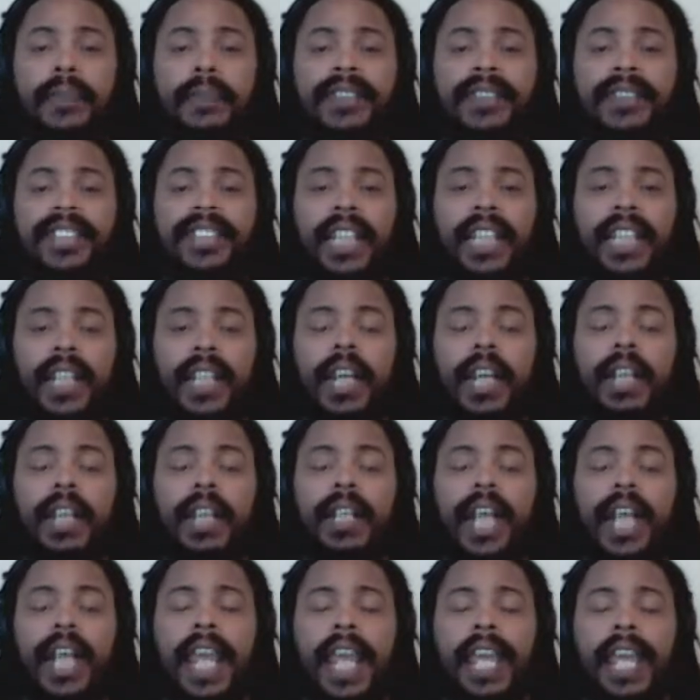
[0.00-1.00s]
I'm sitting
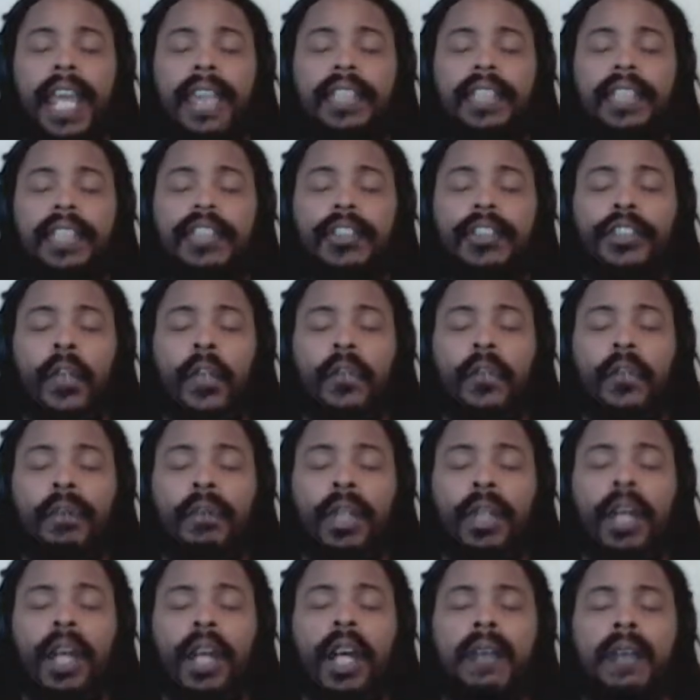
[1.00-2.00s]
on a
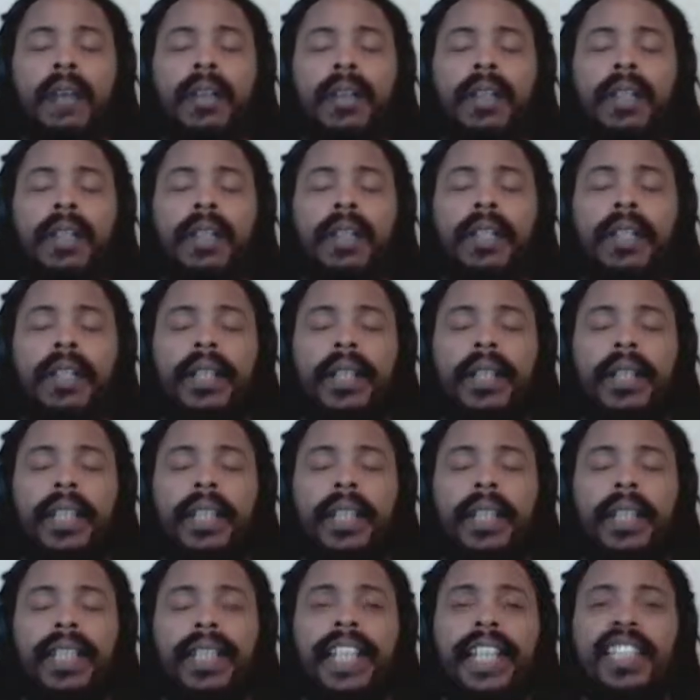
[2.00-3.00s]
stone Merkaba
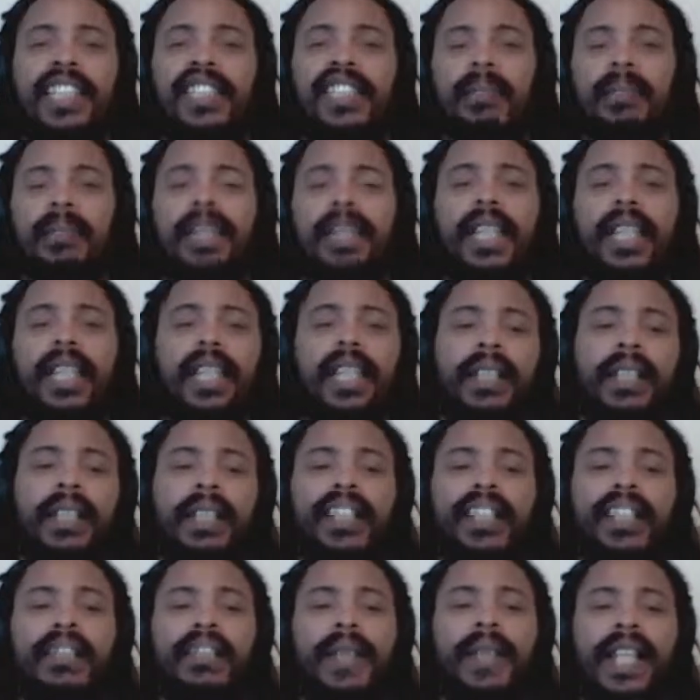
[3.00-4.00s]
that's
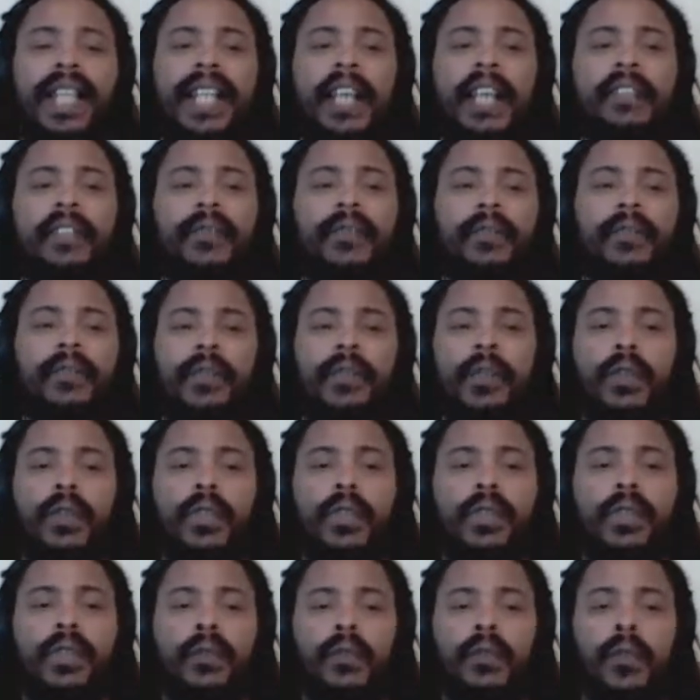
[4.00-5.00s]
spinning. It's made out of
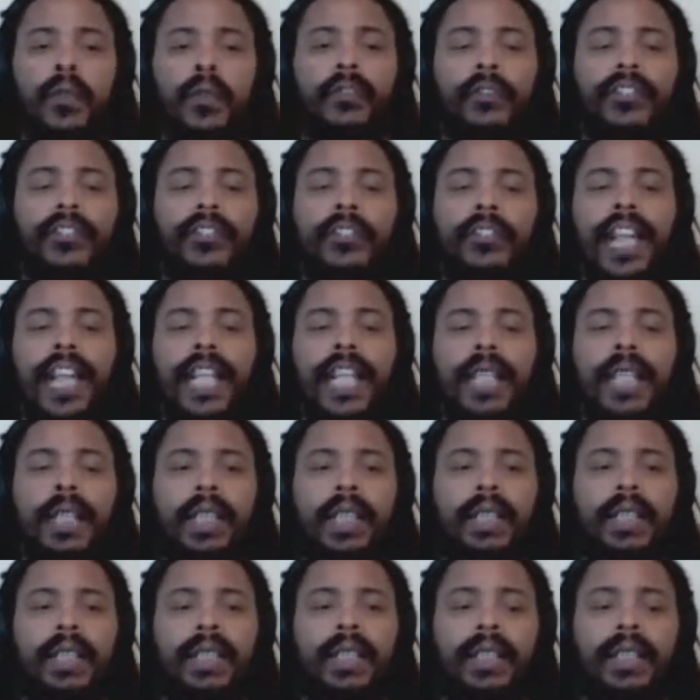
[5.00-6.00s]
rose
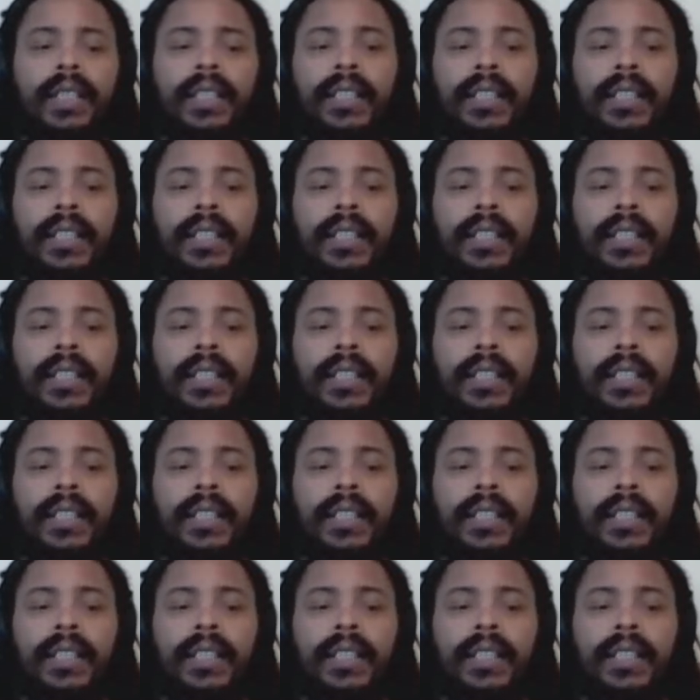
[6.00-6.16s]
granite.